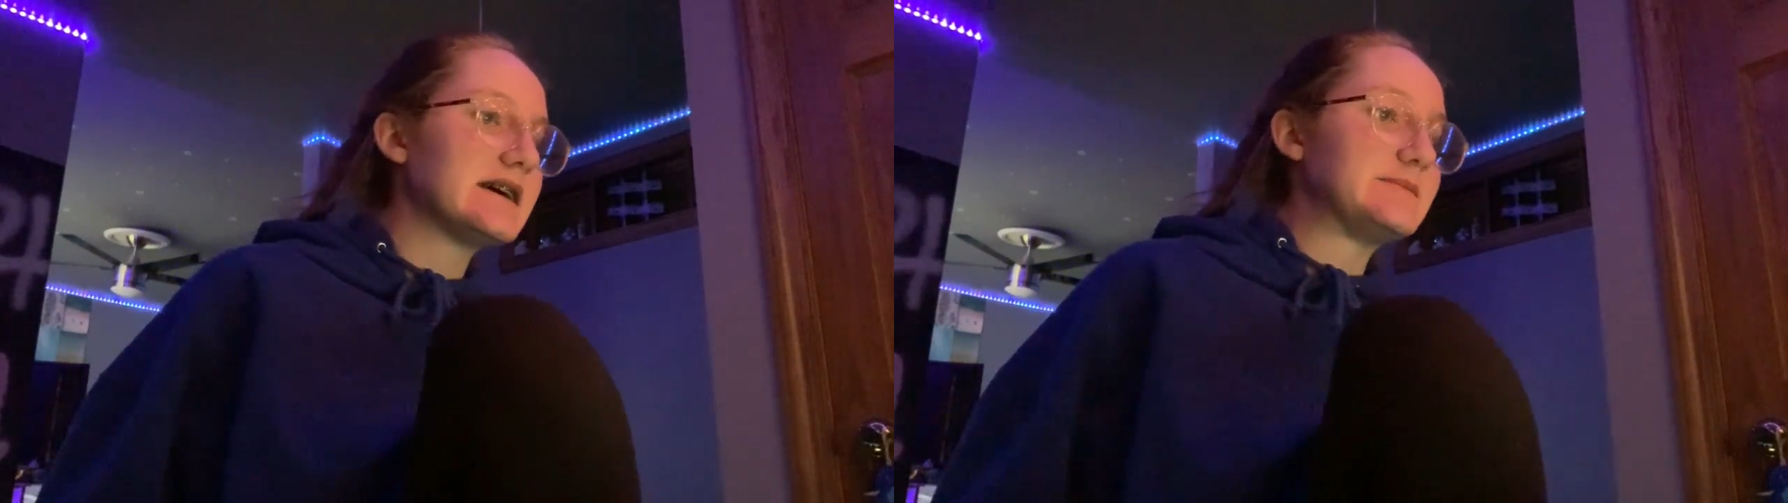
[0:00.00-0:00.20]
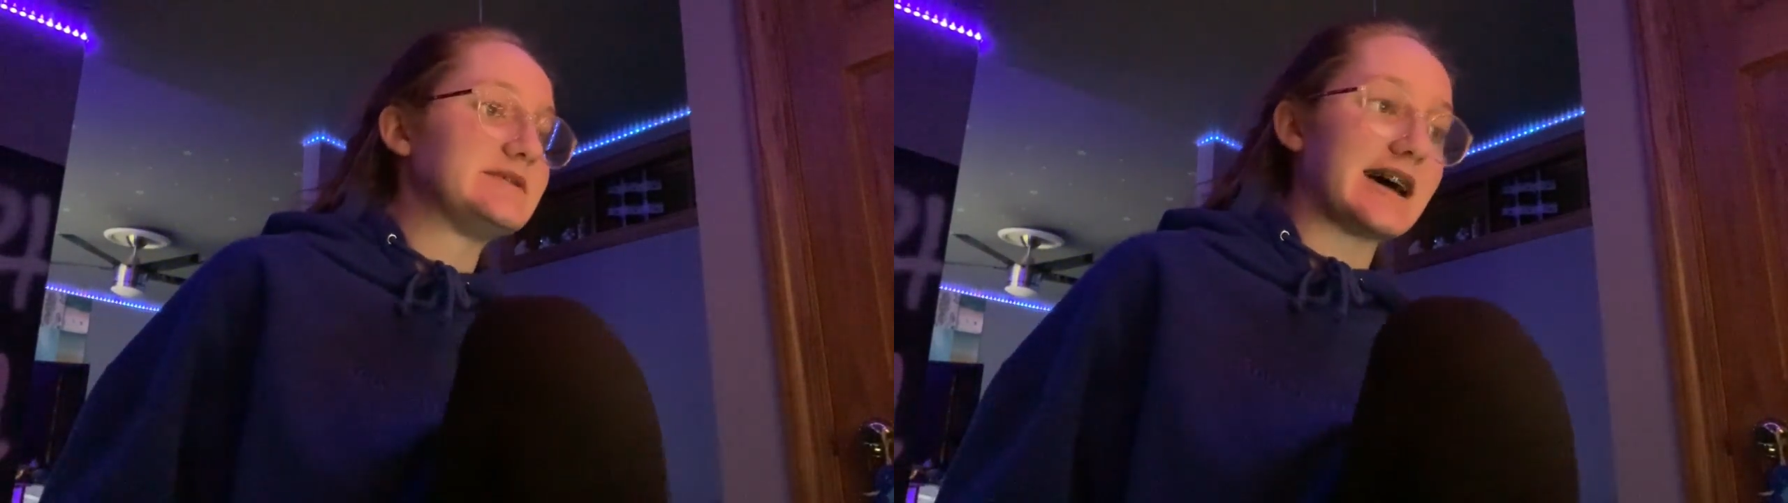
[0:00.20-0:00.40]

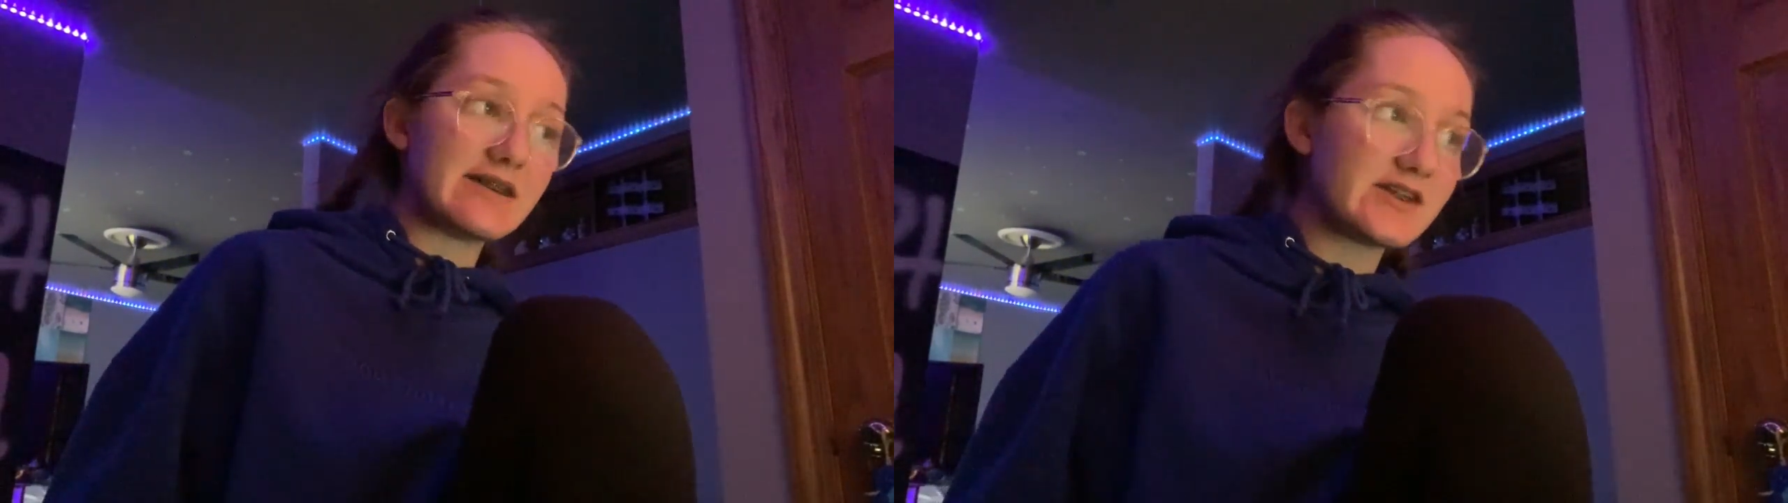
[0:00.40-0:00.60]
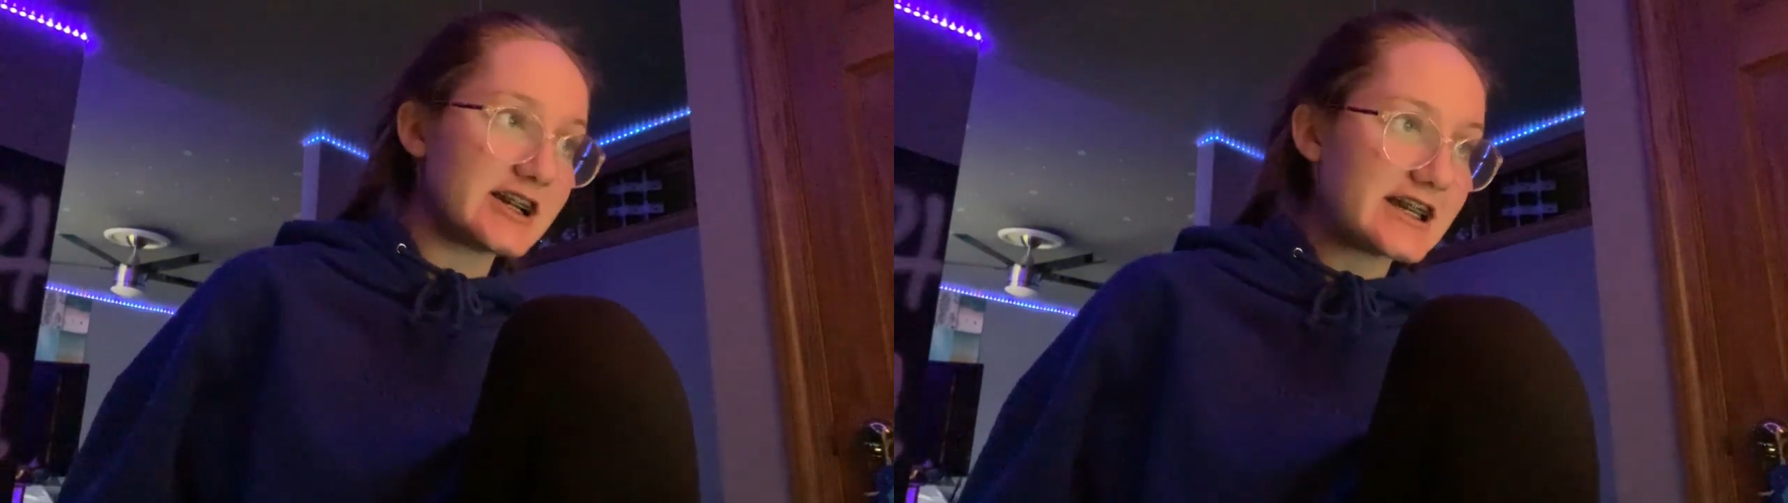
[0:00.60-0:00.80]
I'm
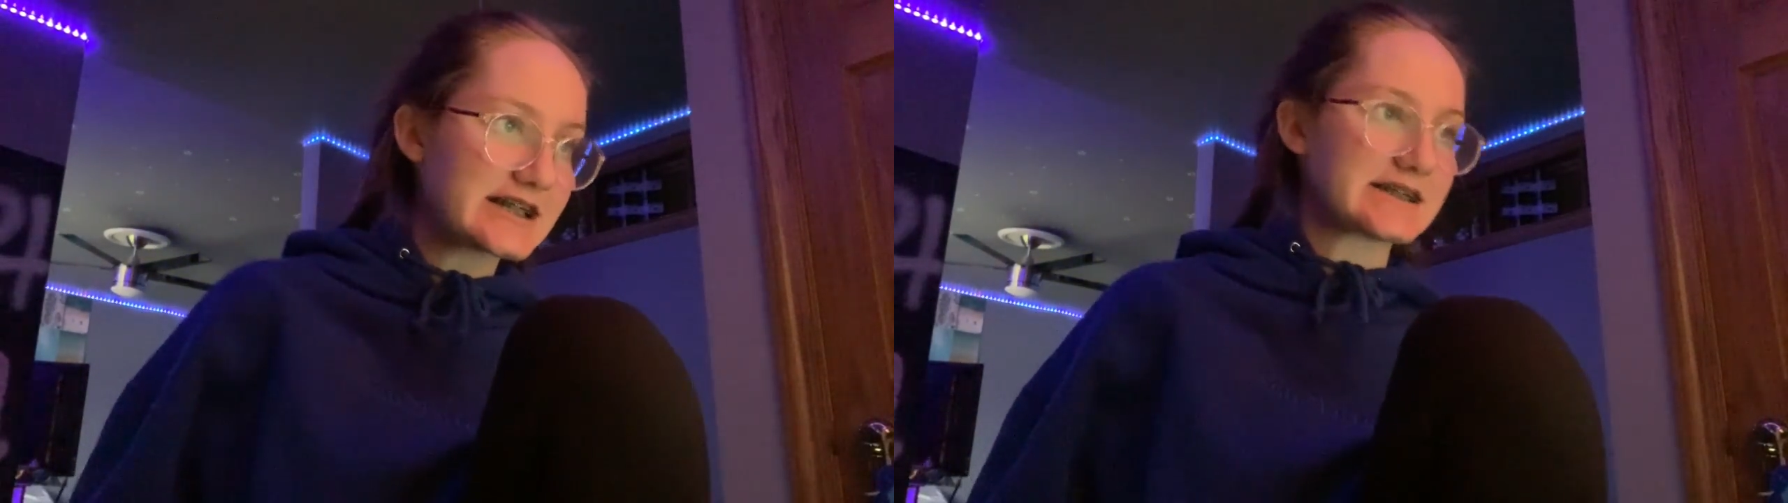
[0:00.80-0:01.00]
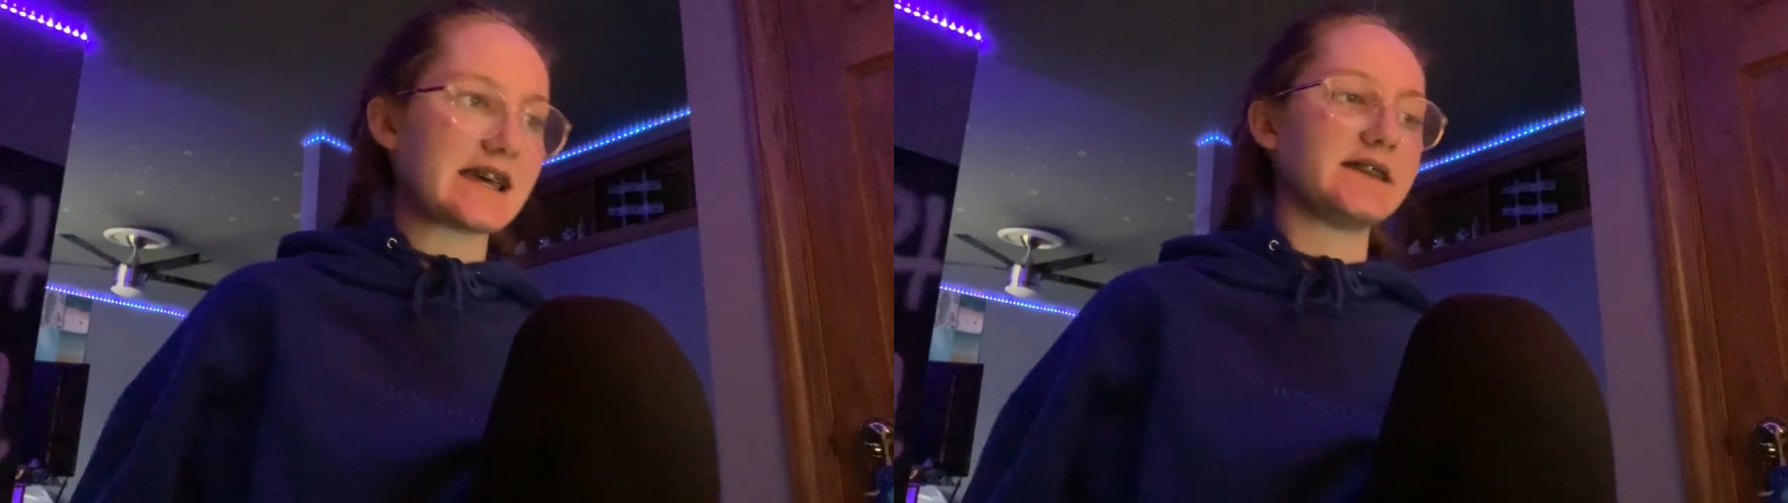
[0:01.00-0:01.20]
not very
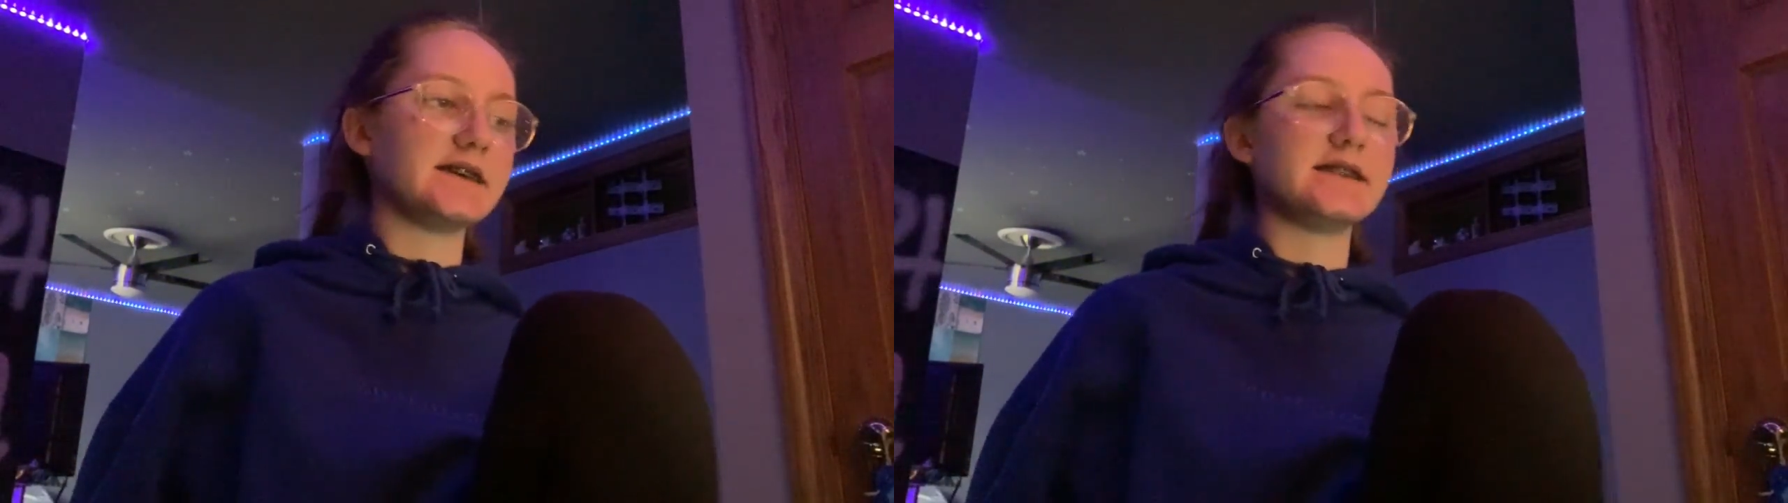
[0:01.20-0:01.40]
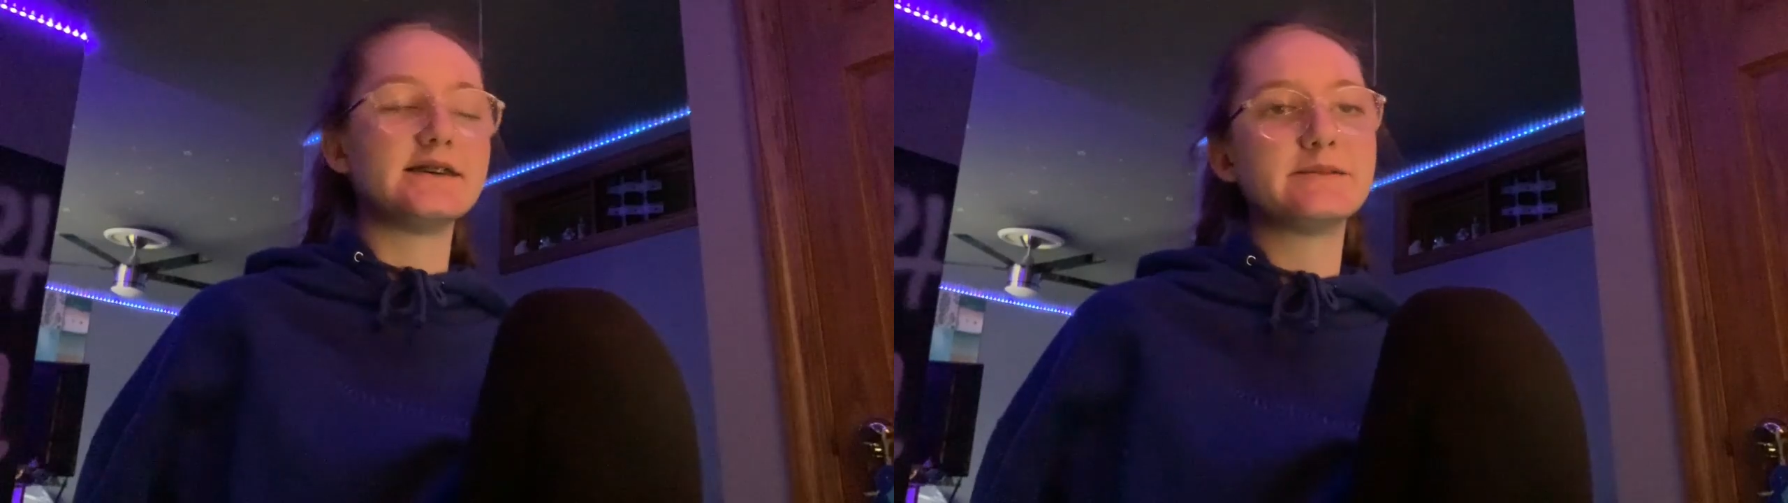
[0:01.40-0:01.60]

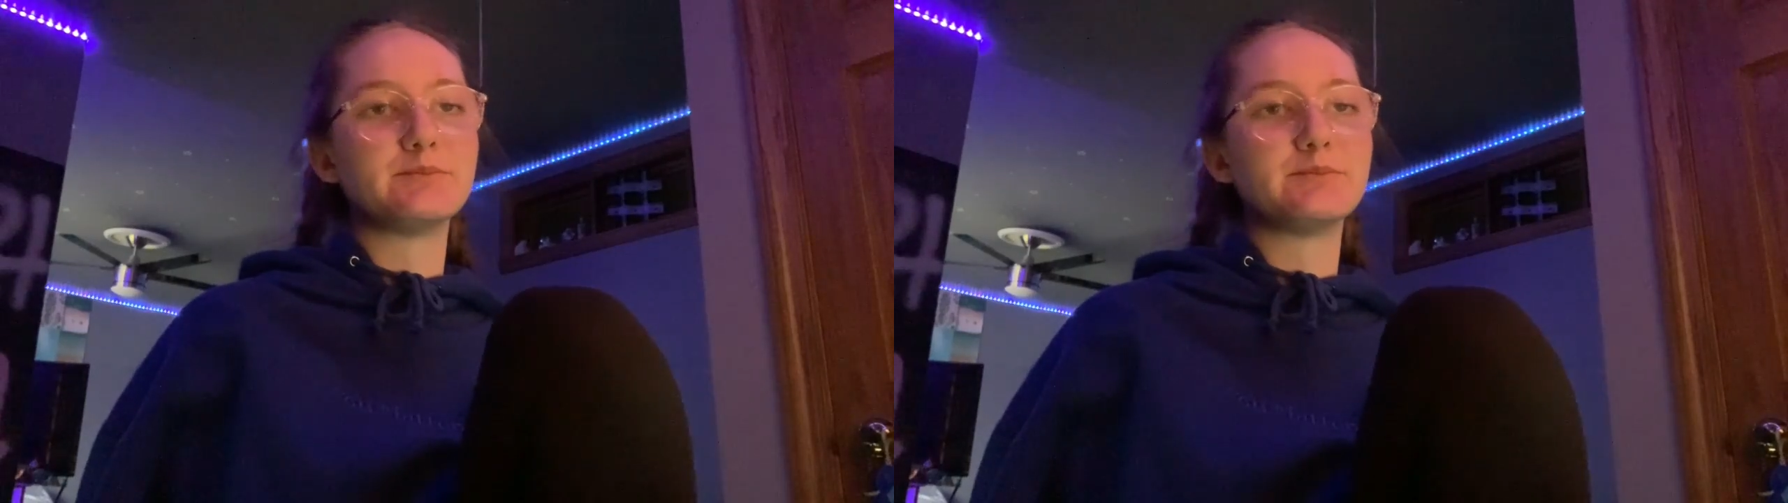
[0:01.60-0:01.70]
excited,